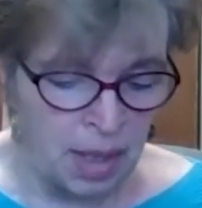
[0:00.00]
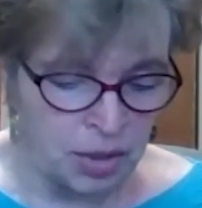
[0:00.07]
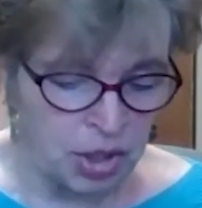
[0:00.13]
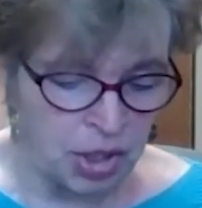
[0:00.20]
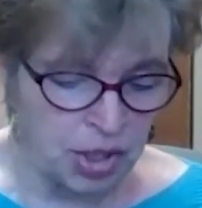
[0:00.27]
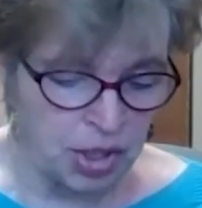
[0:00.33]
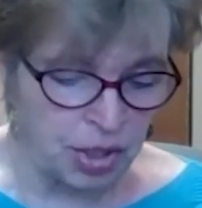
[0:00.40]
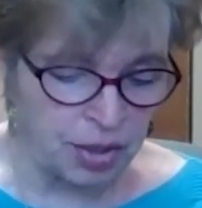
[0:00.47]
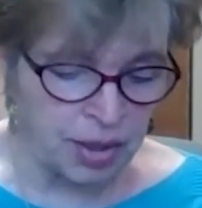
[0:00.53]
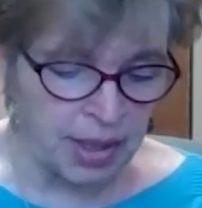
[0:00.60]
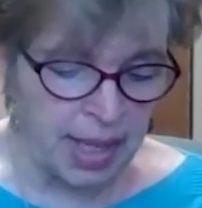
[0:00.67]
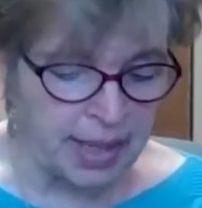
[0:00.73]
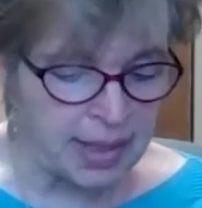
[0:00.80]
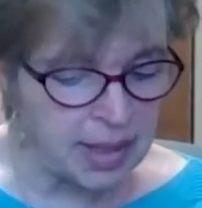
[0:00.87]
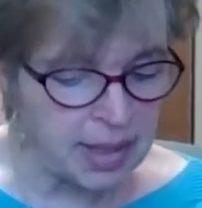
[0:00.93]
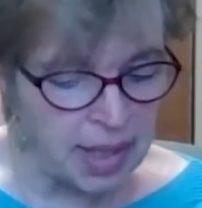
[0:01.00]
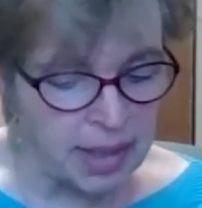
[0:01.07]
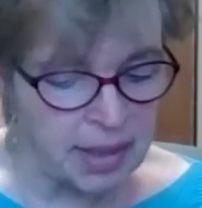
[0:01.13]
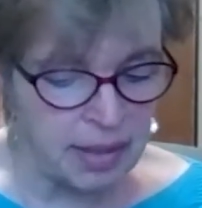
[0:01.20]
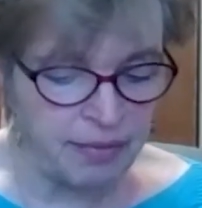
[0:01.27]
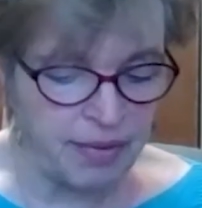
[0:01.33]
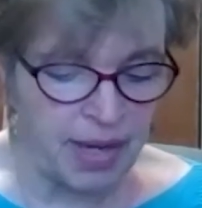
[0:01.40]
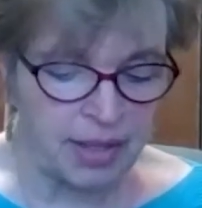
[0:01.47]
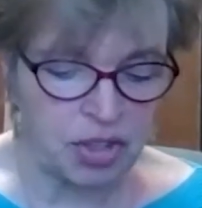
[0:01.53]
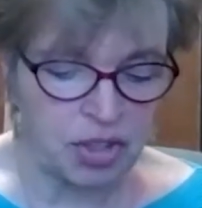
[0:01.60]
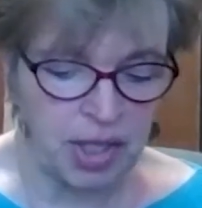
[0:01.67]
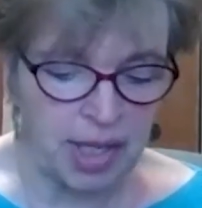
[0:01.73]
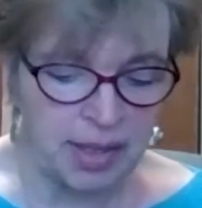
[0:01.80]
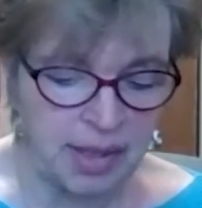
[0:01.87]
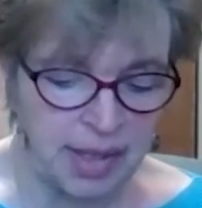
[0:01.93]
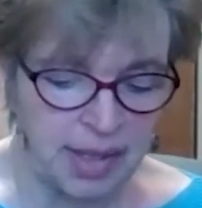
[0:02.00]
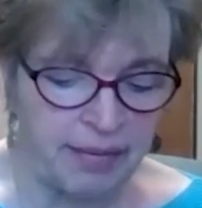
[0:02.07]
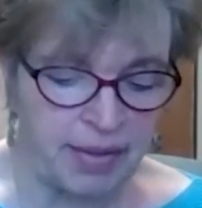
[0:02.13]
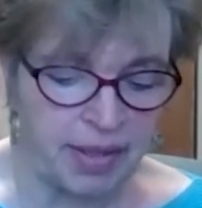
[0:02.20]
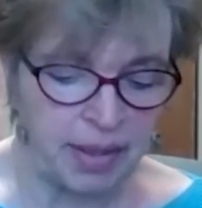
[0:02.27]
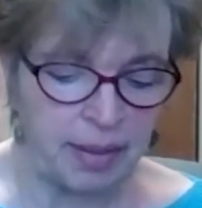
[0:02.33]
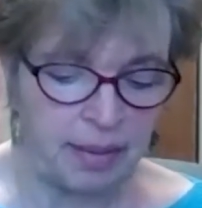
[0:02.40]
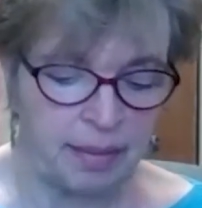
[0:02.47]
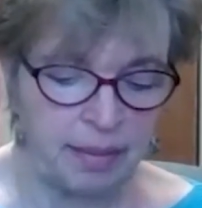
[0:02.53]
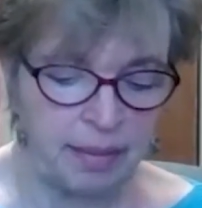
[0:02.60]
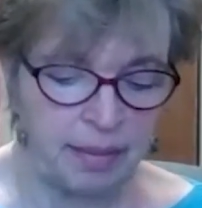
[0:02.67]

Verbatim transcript: She certainly has six. In fact, she has seven.